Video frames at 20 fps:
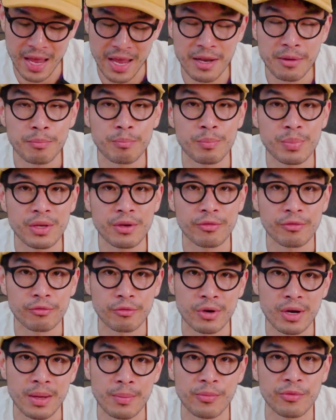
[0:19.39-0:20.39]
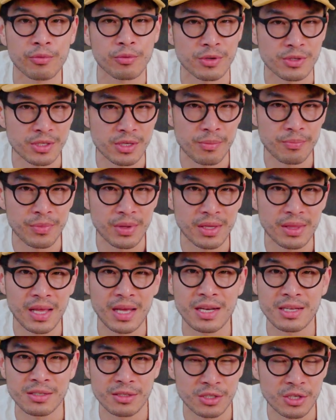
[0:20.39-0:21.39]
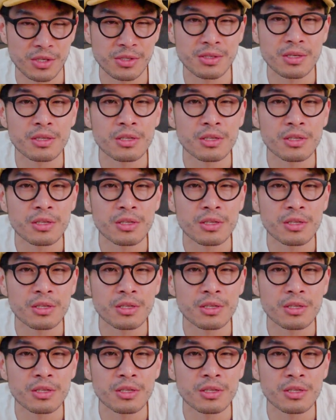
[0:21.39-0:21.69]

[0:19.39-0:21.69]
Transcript: and beef ribs for something that is just